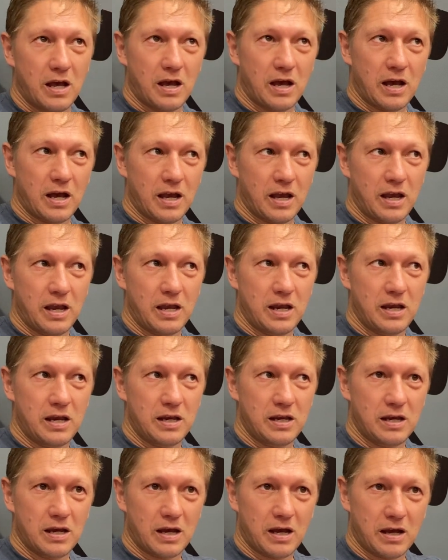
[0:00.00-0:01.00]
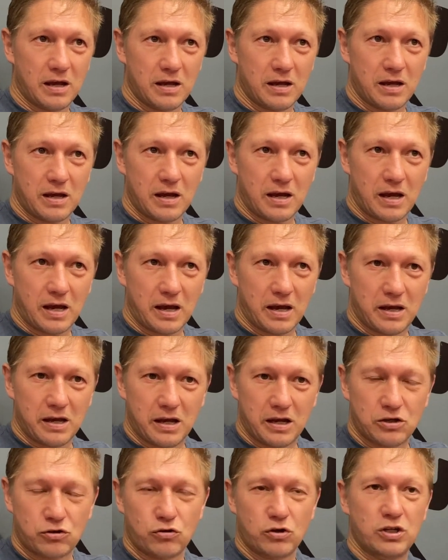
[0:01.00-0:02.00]

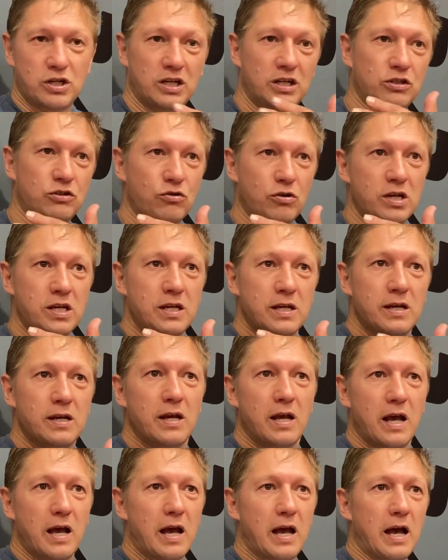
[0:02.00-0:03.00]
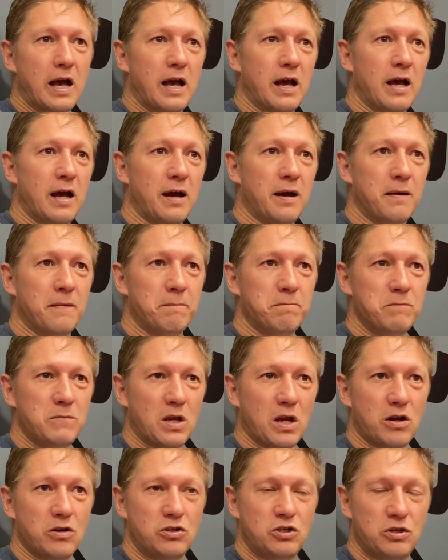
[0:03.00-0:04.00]
a trajectory. You
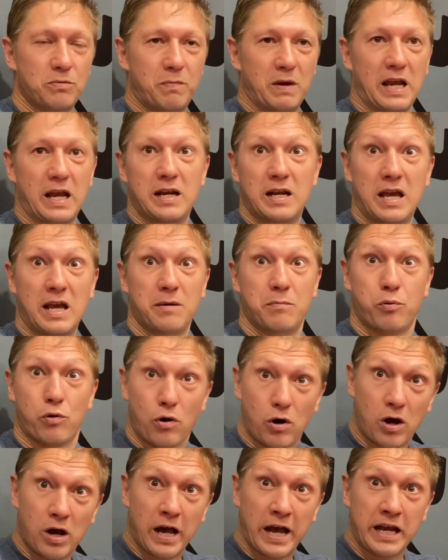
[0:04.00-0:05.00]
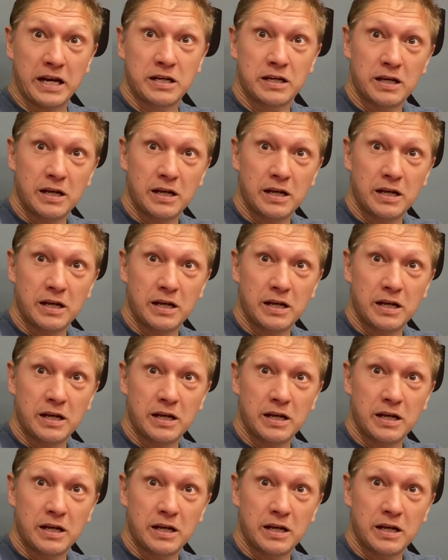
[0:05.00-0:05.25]
know, Japan had Pride